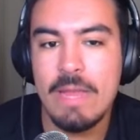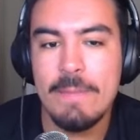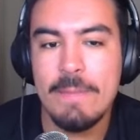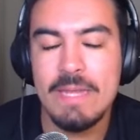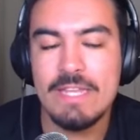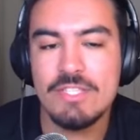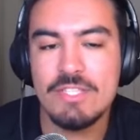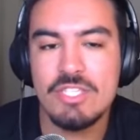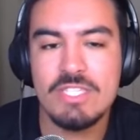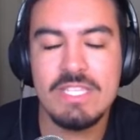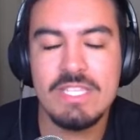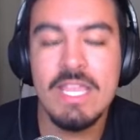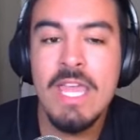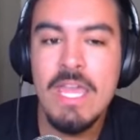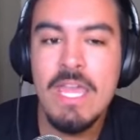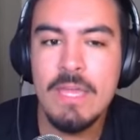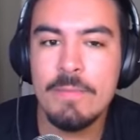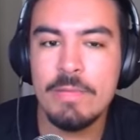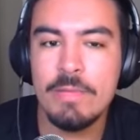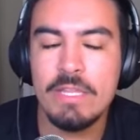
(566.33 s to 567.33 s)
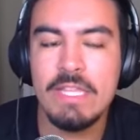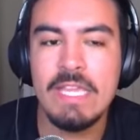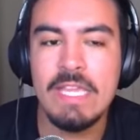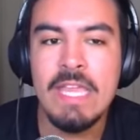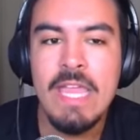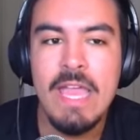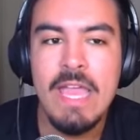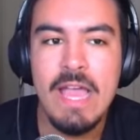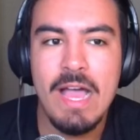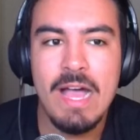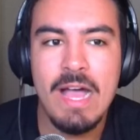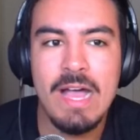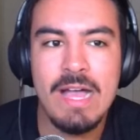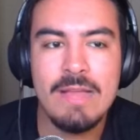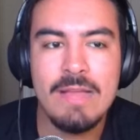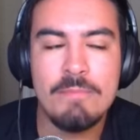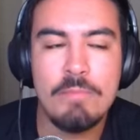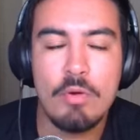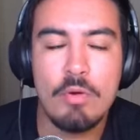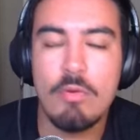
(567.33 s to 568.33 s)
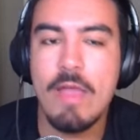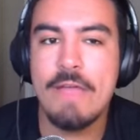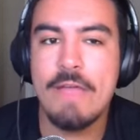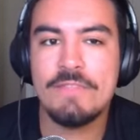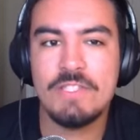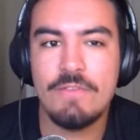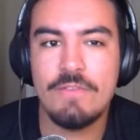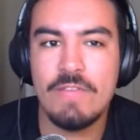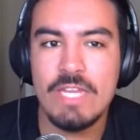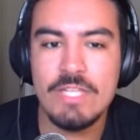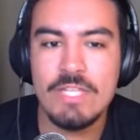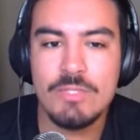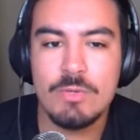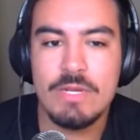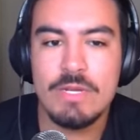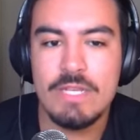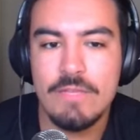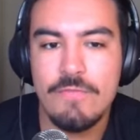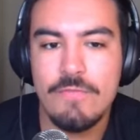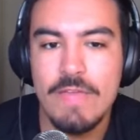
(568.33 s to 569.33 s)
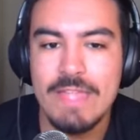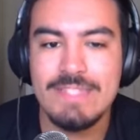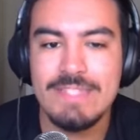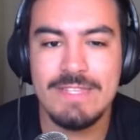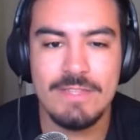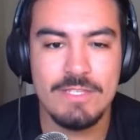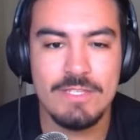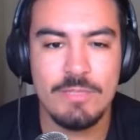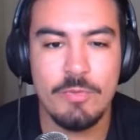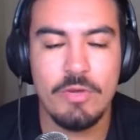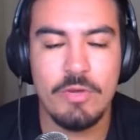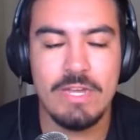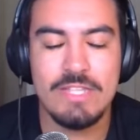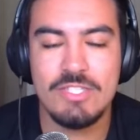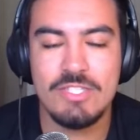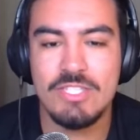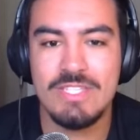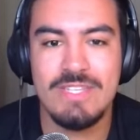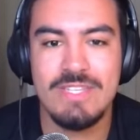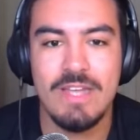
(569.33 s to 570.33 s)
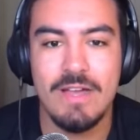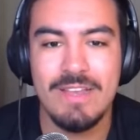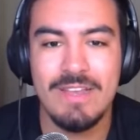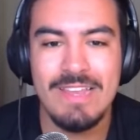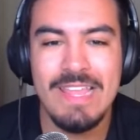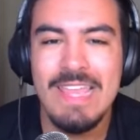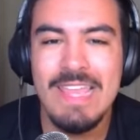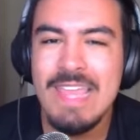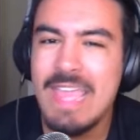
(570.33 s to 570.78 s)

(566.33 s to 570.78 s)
I mean, it's just completely bereft of any sort of defense at this point. It's just done.